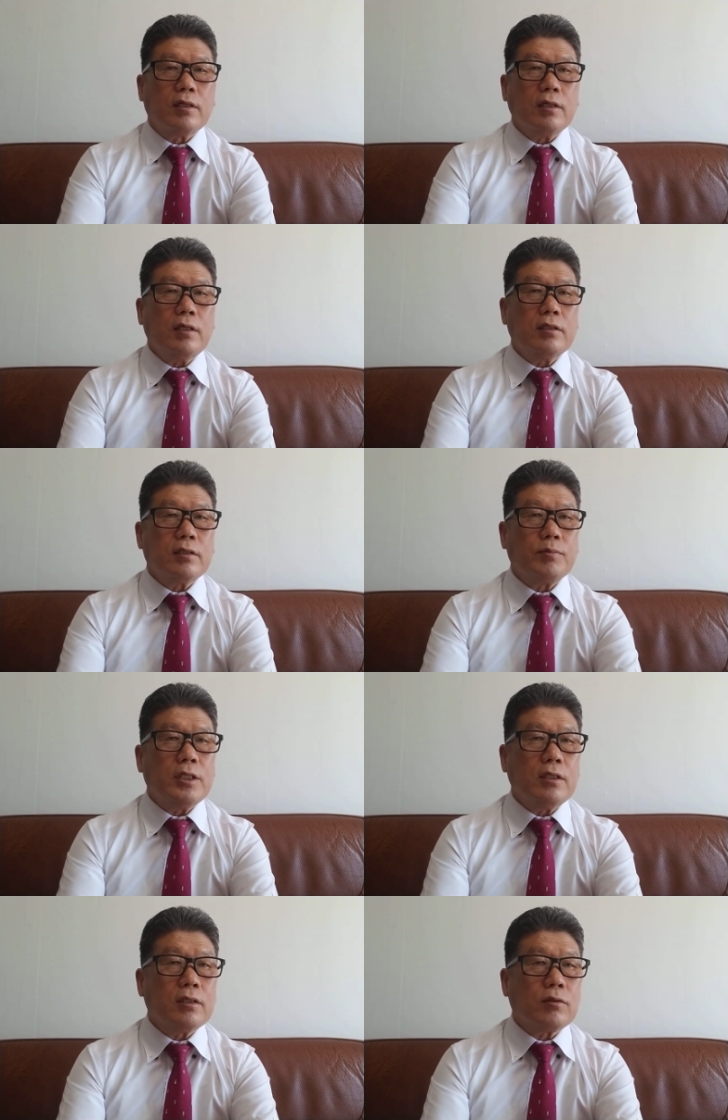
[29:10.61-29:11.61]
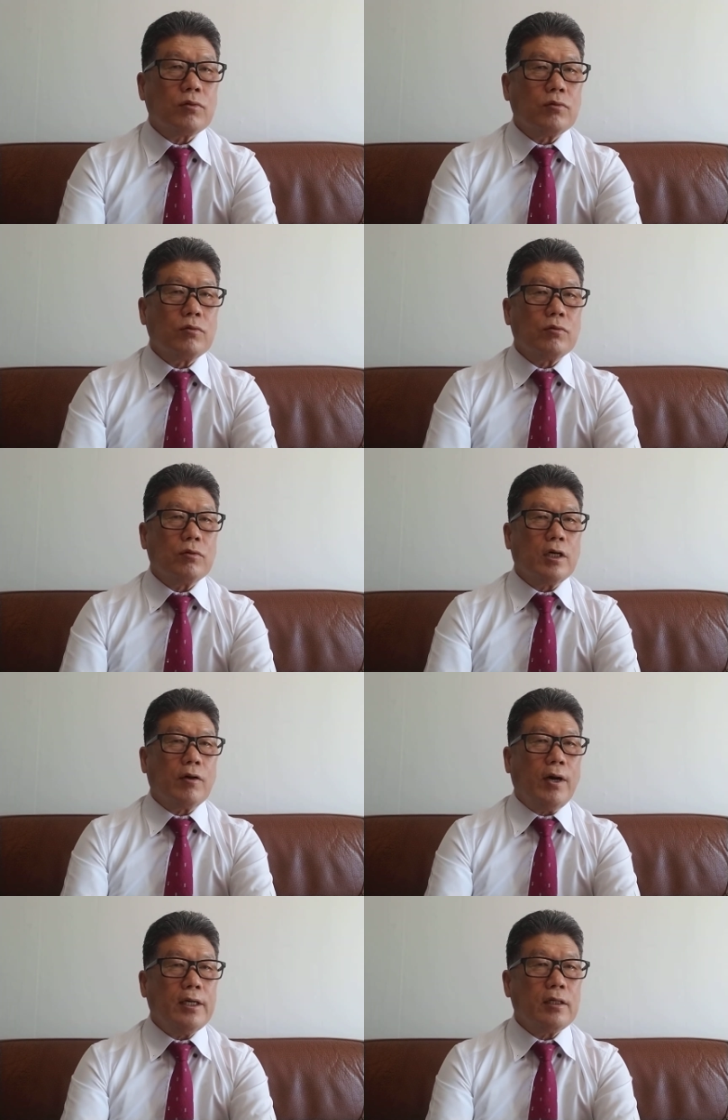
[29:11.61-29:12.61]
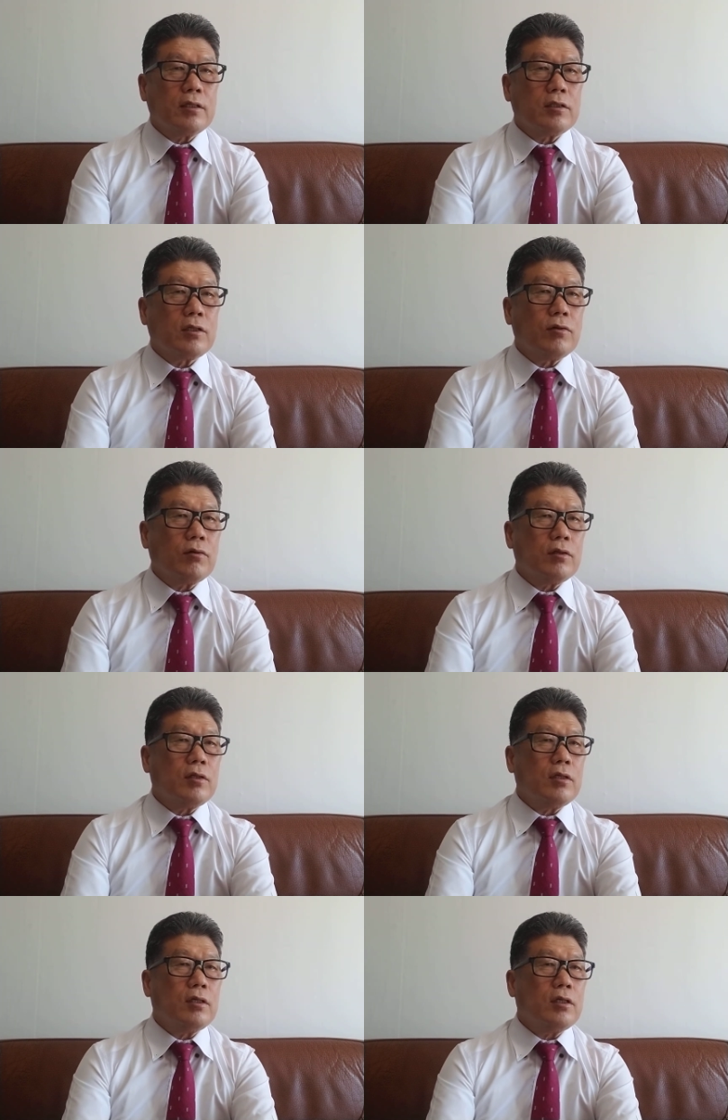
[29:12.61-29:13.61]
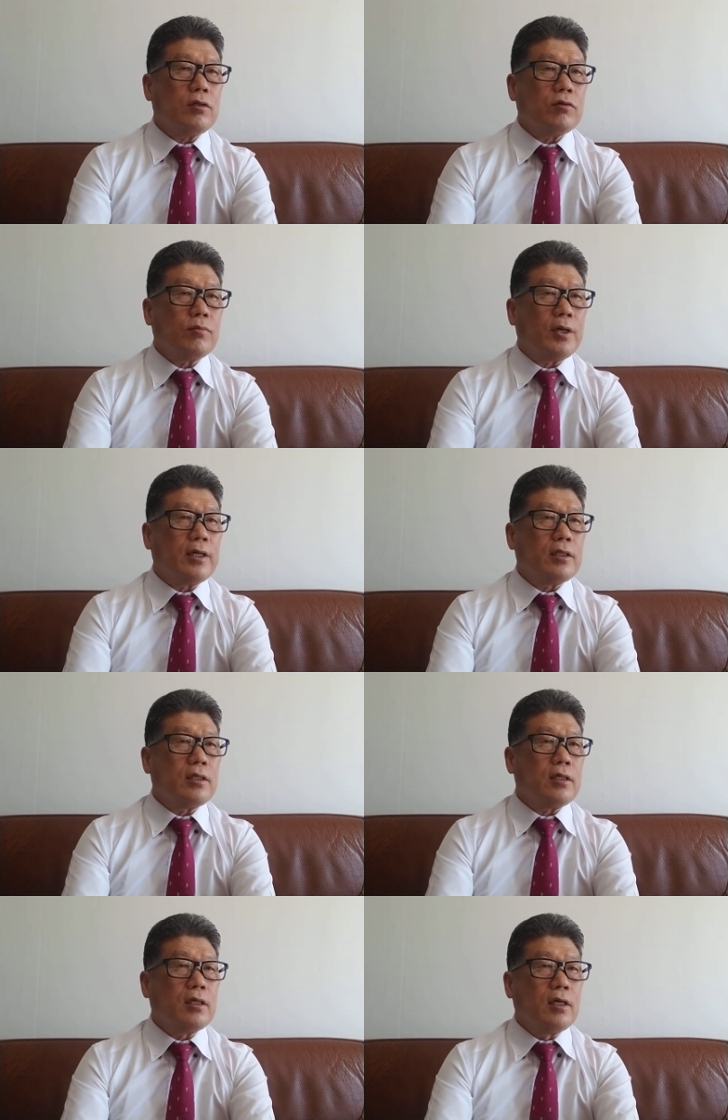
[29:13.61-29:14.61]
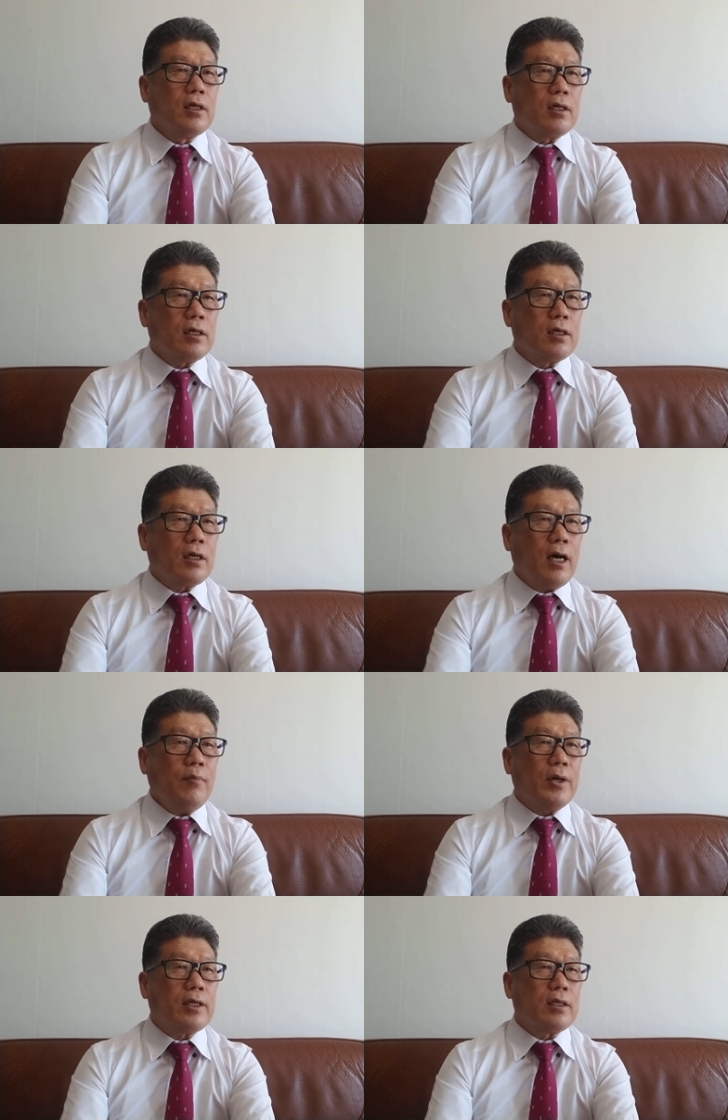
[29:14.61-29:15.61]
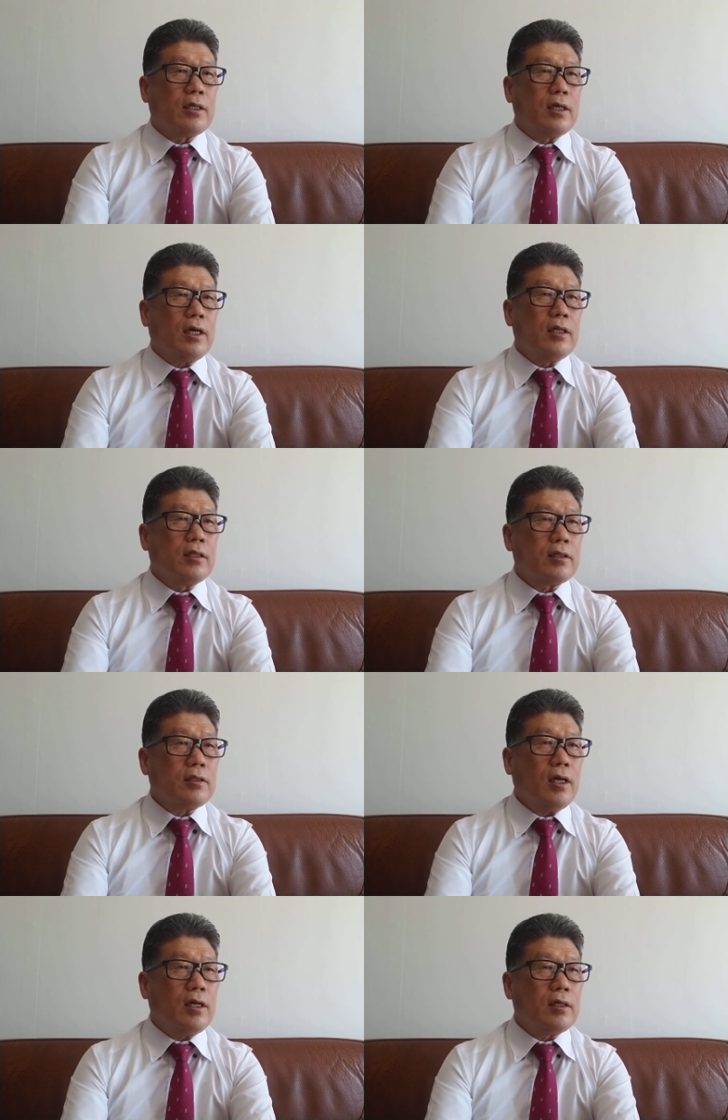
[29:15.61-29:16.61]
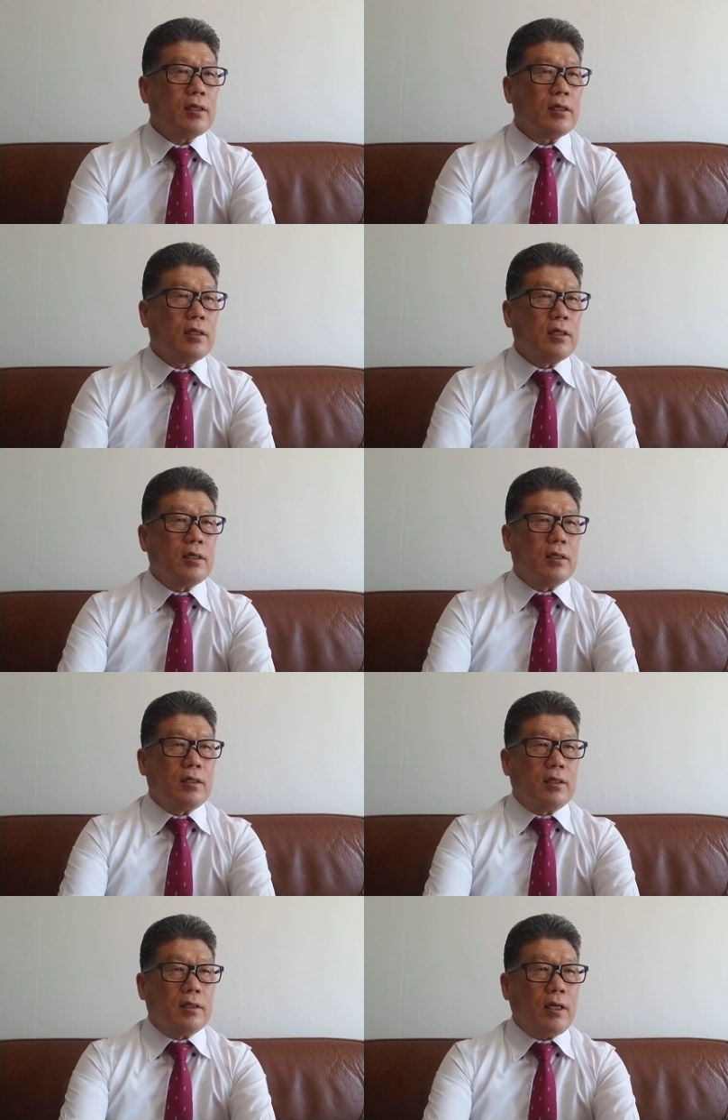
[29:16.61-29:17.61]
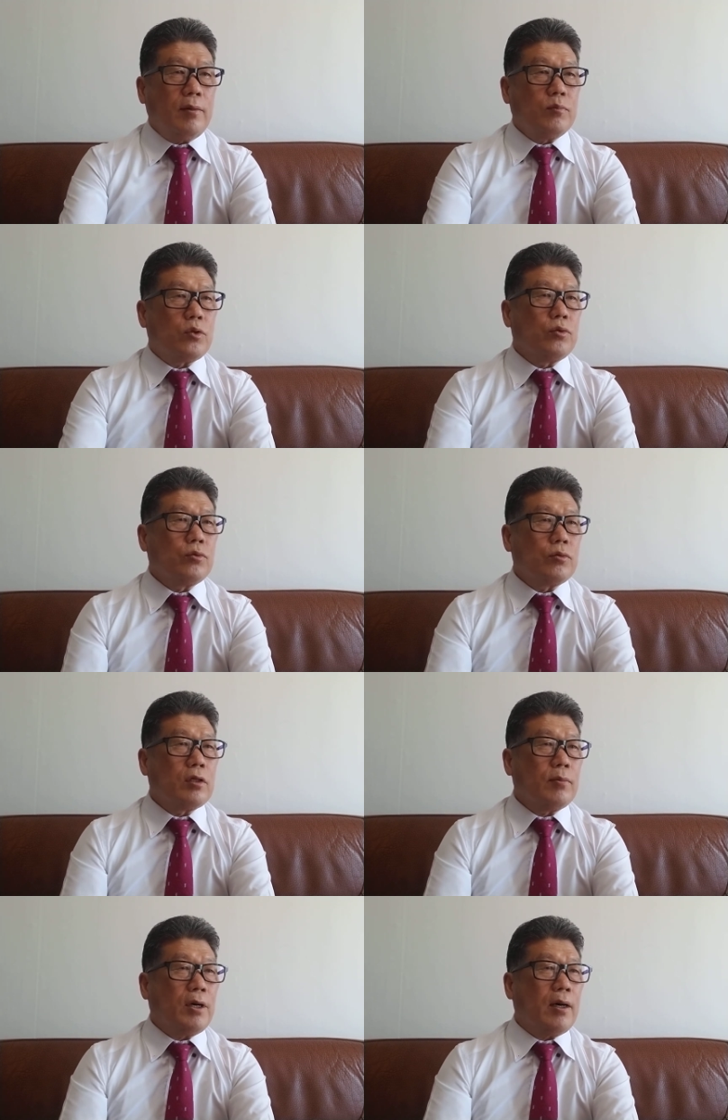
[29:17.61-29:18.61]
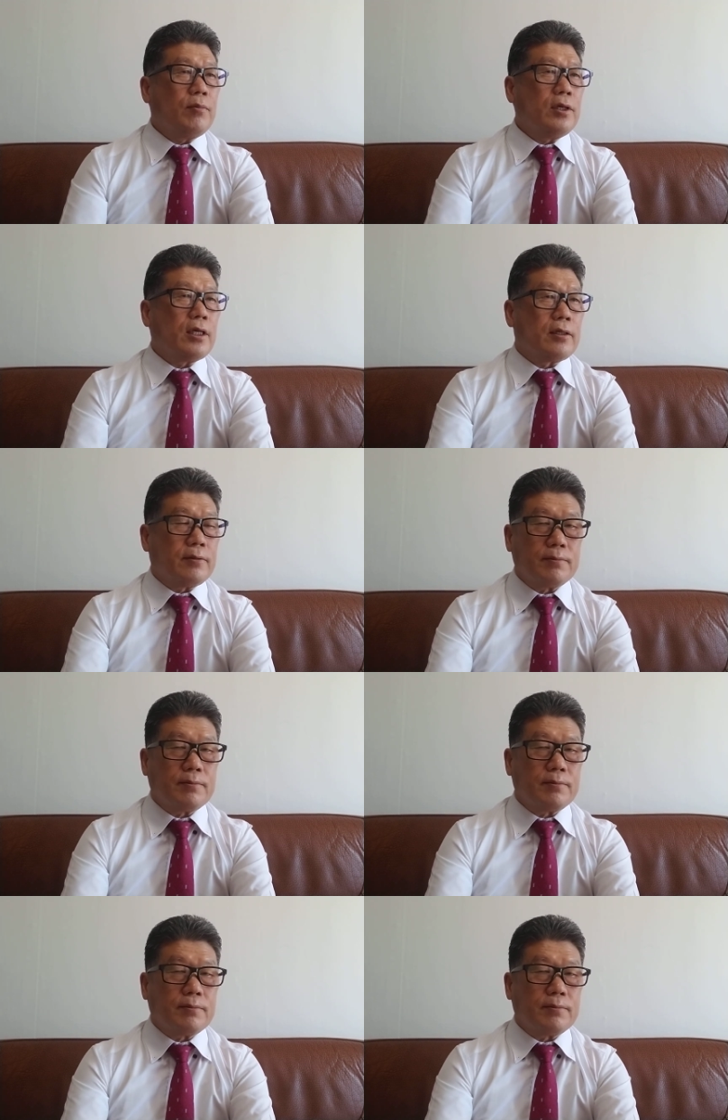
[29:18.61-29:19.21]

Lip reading: Each business to acquire the security issued by the company and sell them to the public.